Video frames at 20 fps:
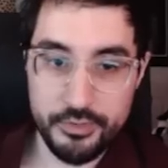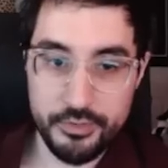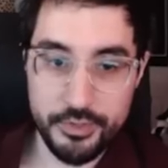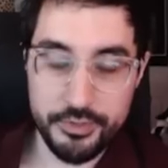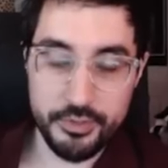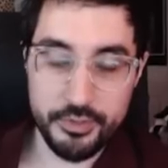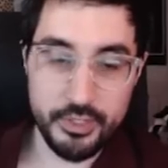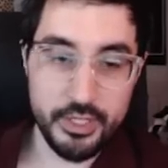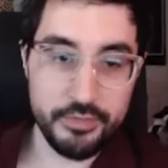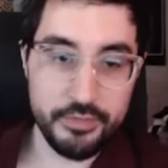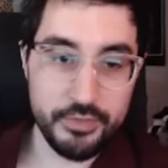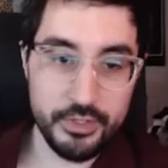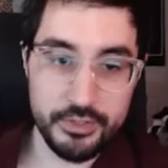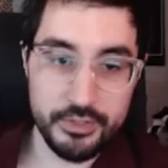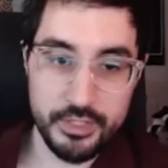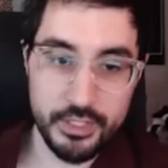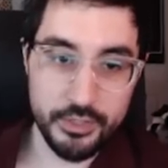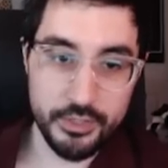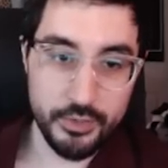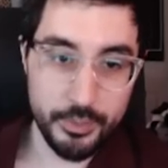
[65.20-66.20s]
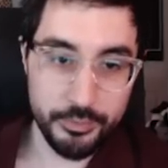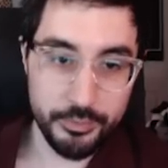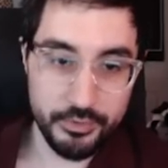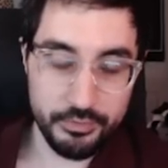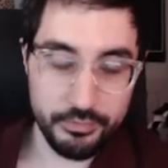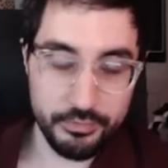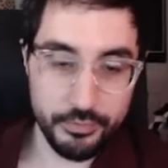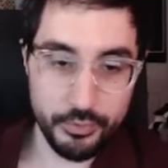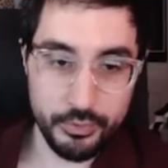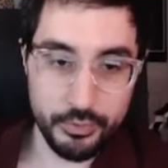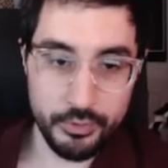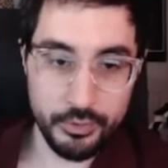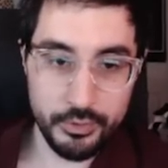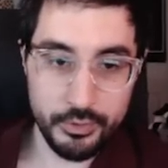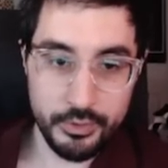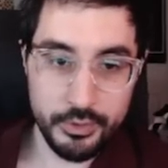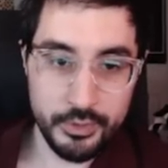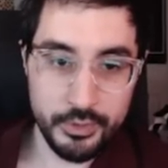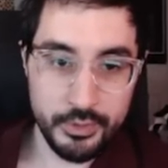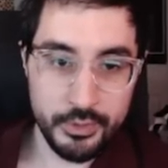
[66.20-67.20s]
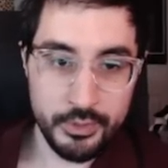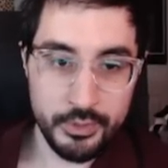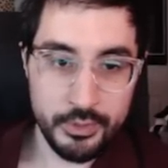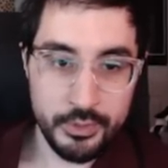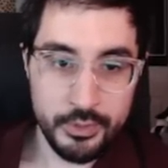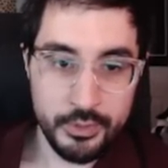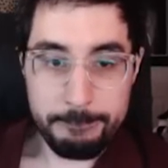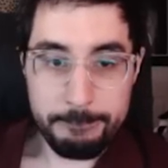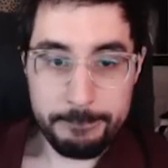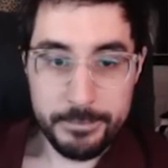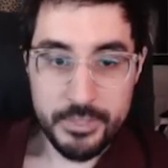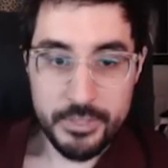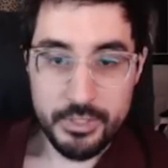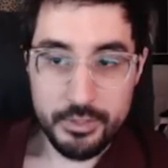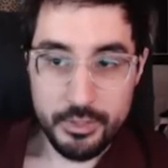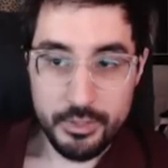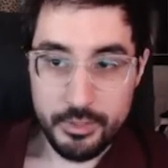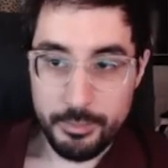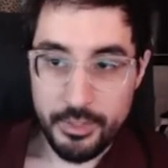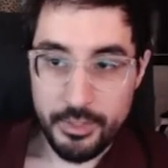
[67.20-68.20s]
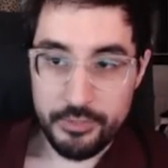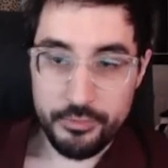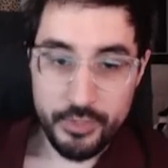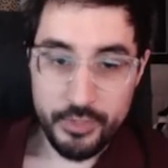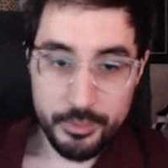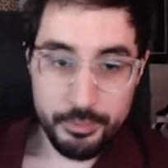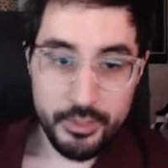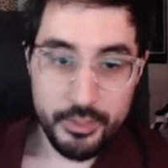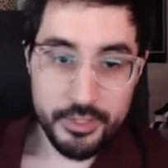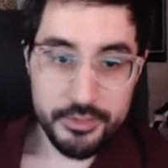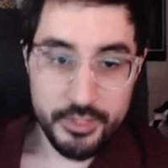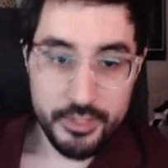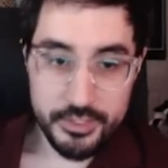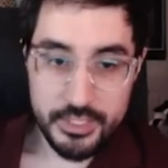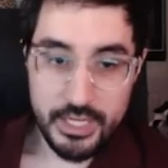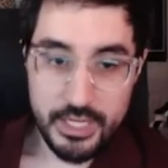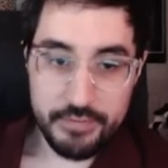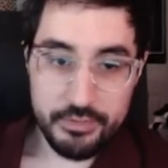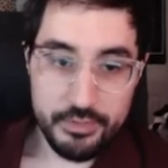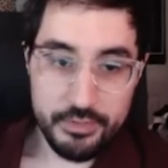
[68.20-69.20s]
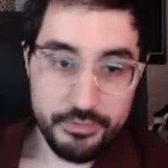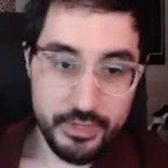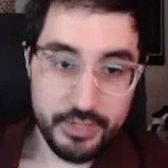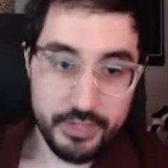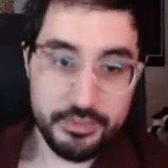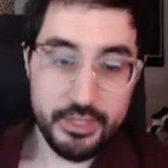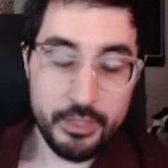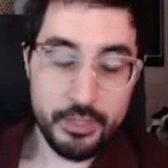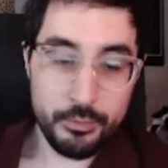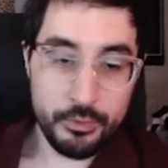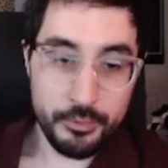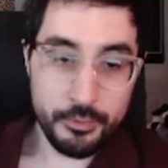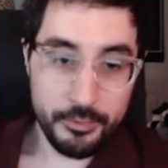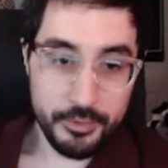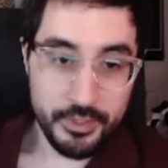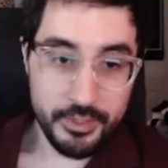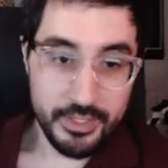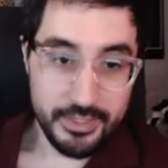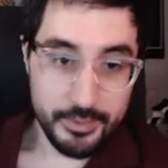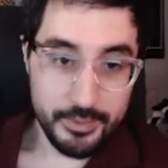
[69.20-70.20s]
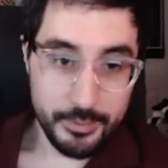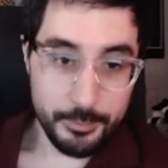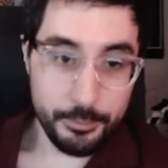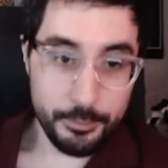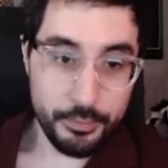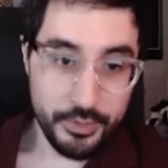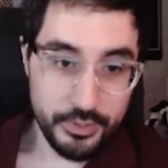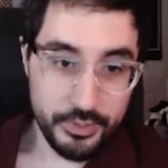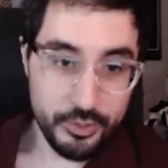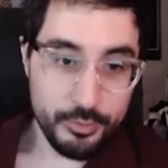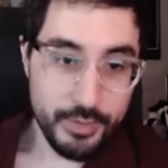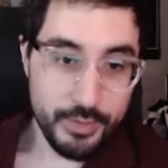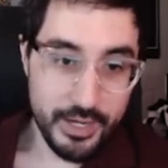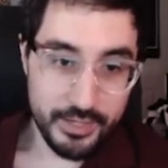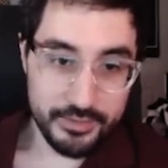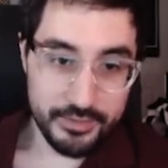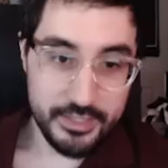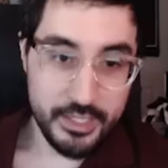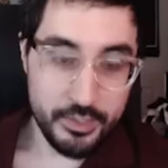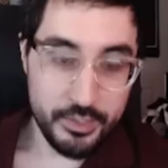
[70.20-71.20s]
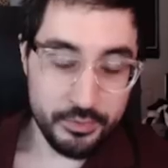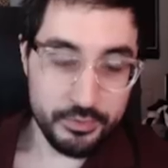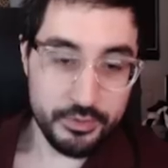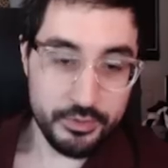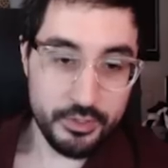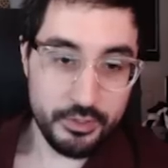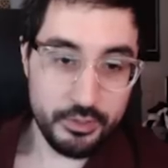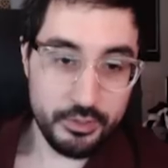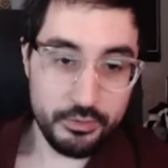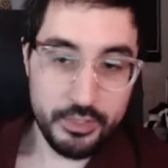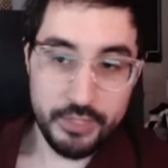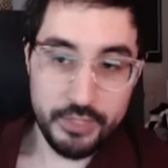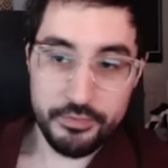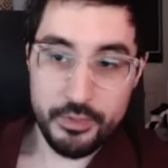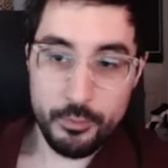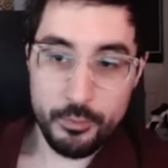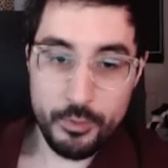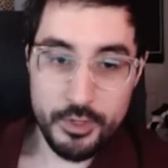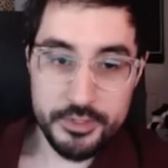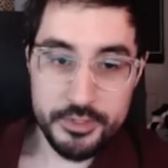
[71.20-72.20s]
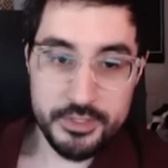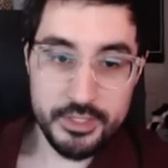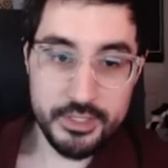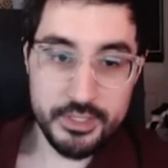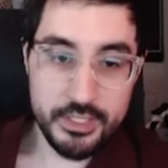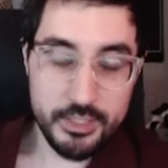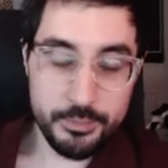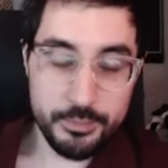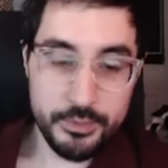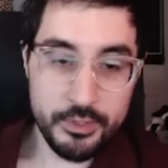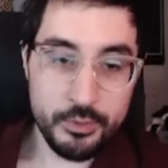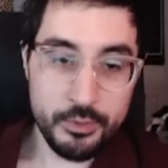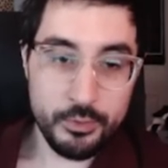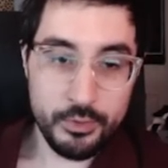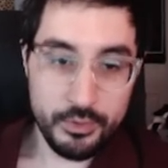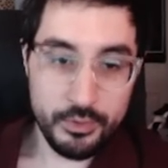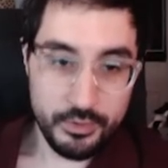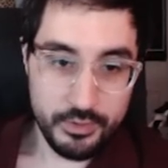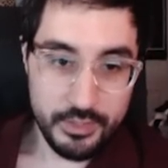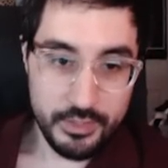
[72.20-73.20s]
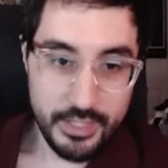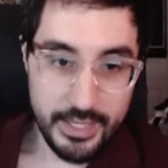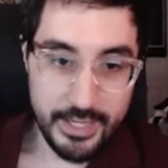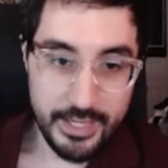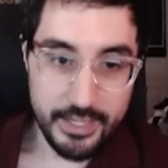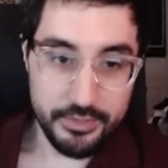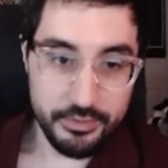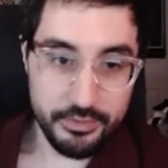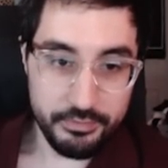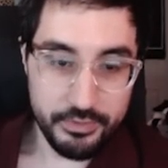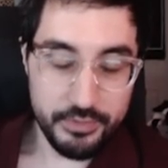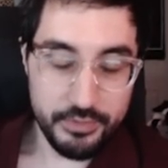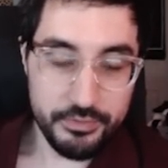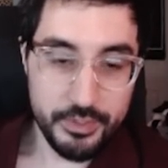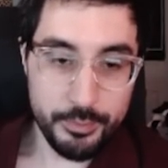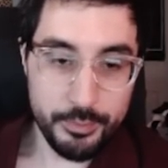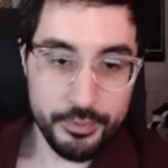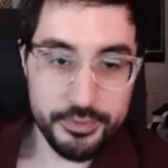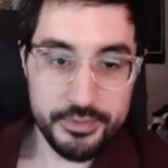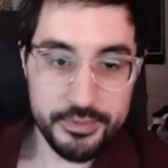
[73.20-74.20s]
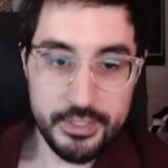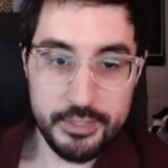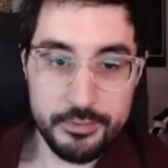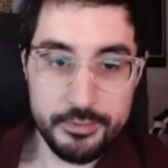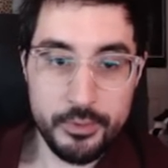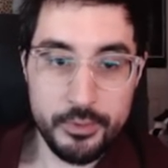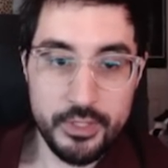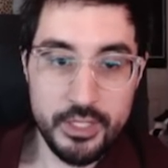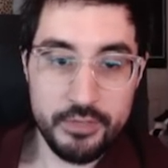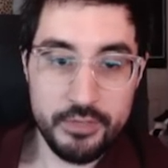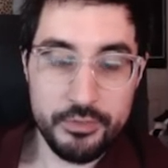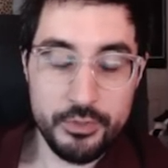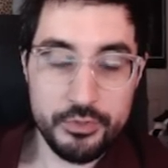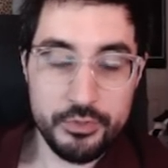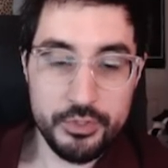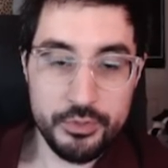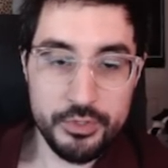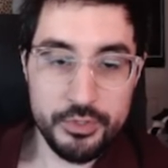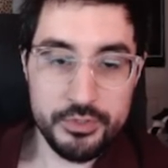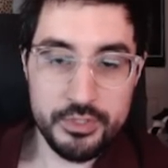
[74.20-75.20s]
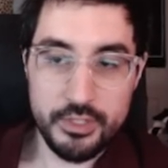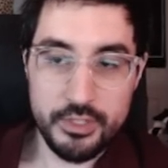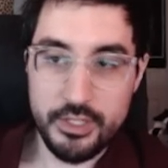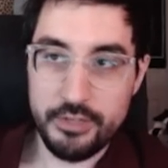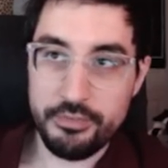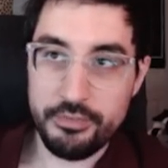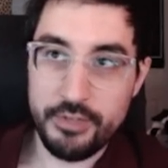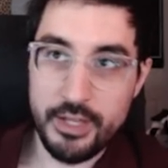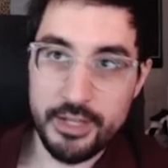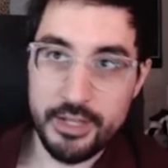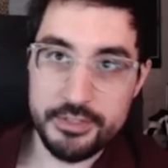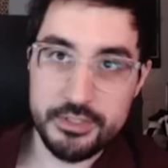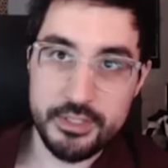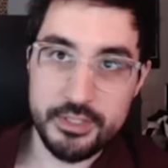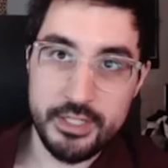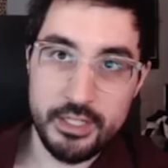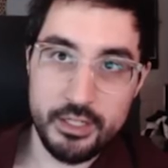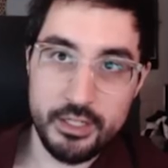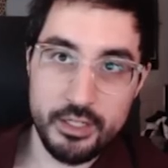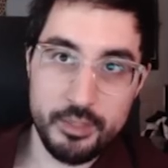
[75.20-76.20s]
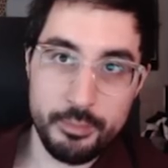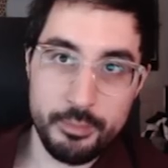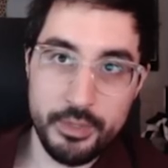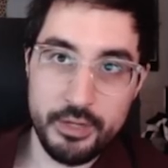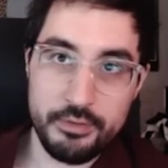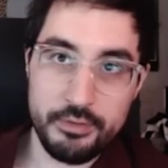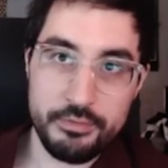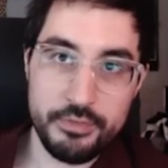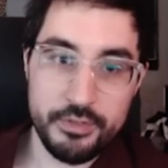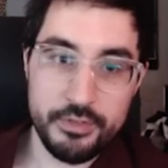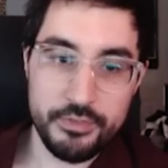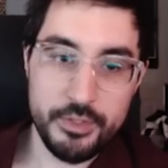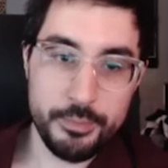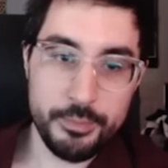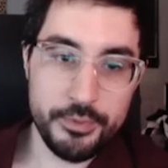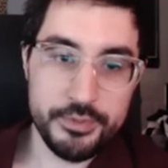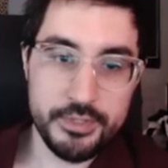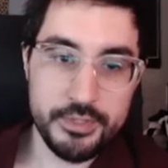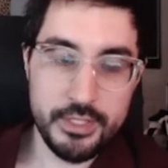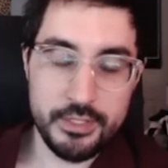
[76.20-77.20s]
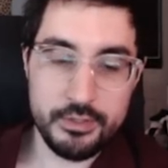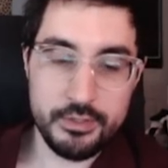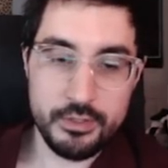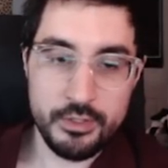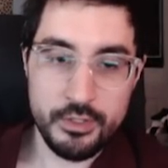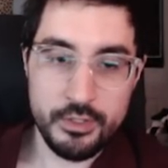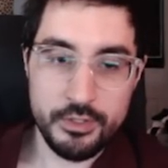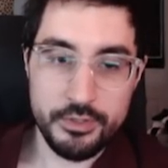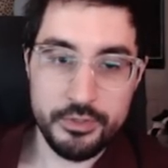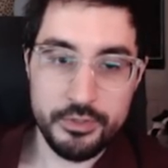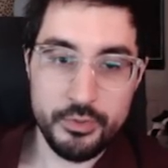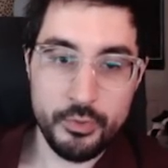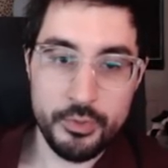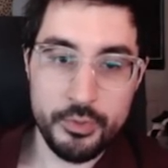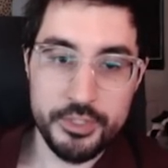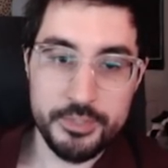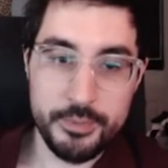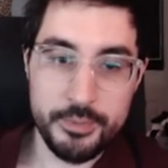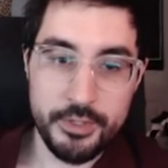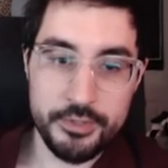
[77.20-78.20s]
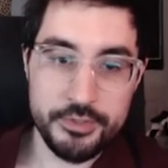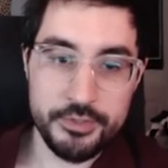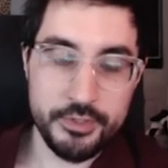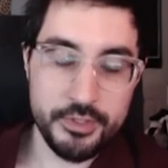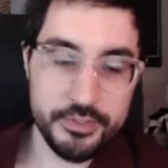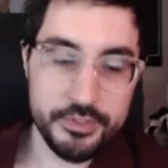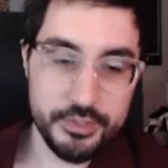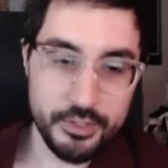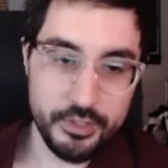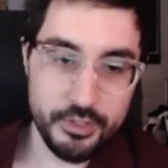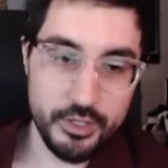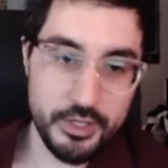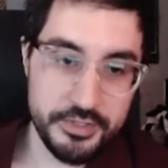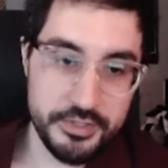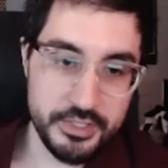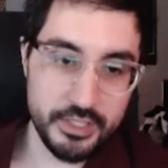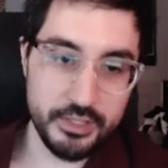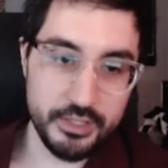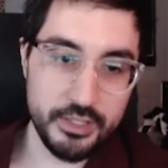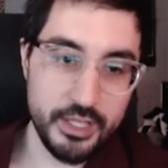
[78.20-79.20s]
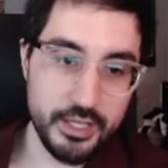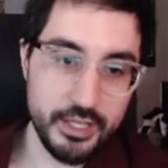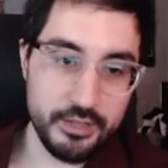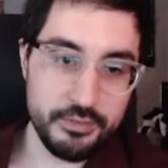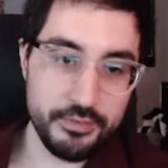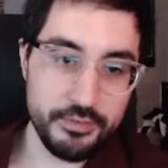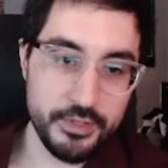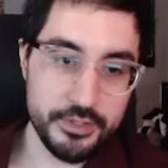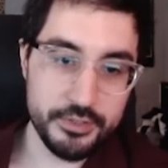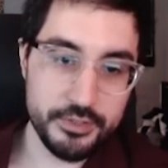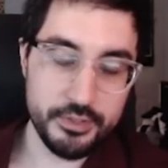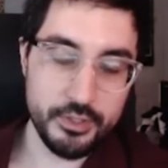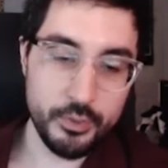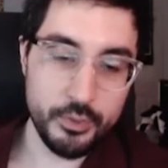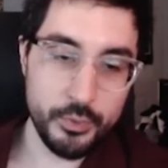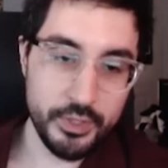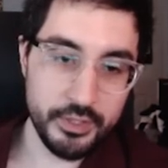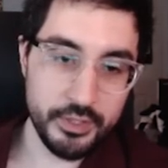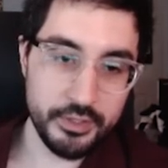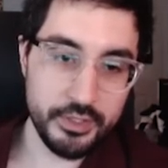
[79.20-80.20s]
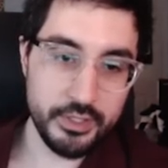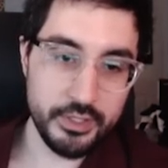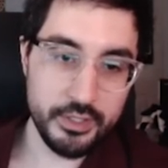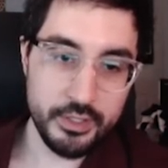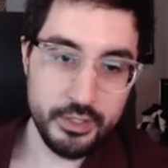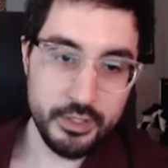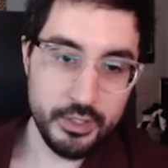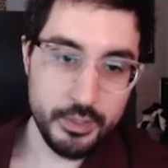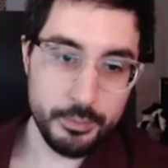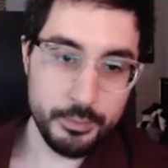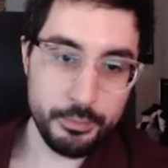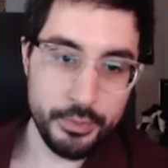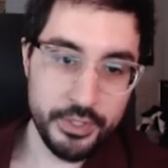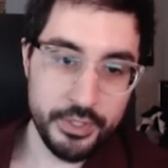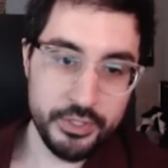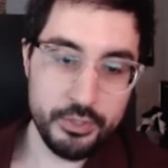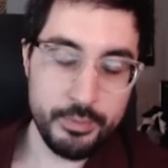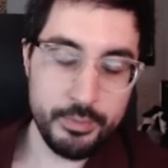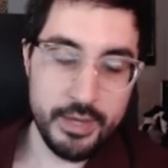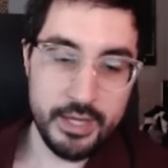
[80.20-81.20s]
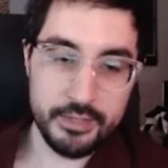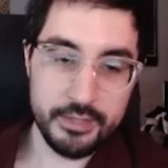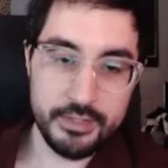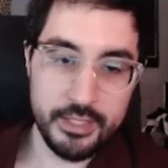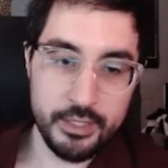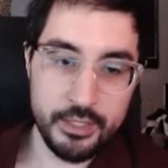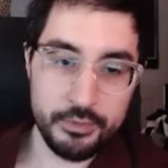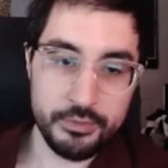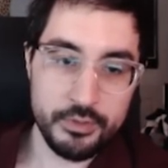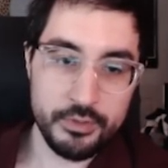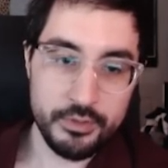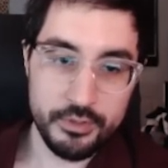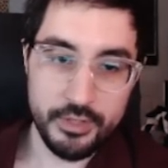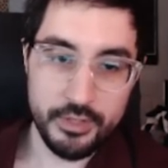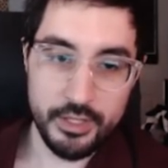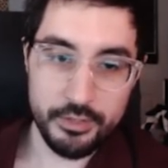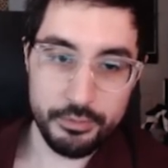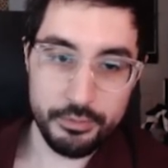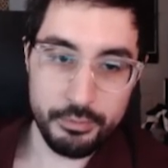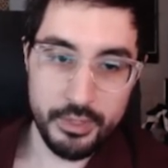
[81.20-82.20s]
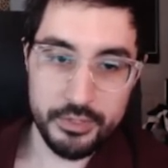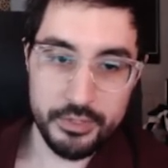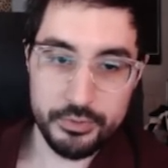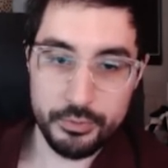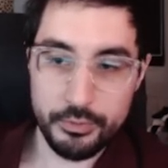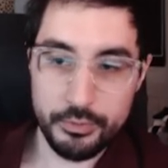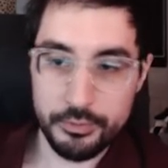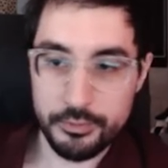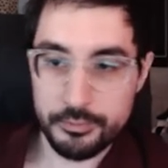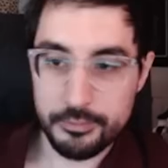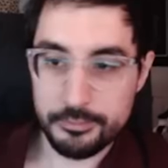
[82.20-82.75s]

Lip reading: on your life, it can take you up to full. Petrified Blood does have an effect that will bring you back down to low life. It wants to keep you at the 50%. If you do use a life flask to get above 50%, your spells are going to start costing life, and it's going to quickly bring you back down to that threshold.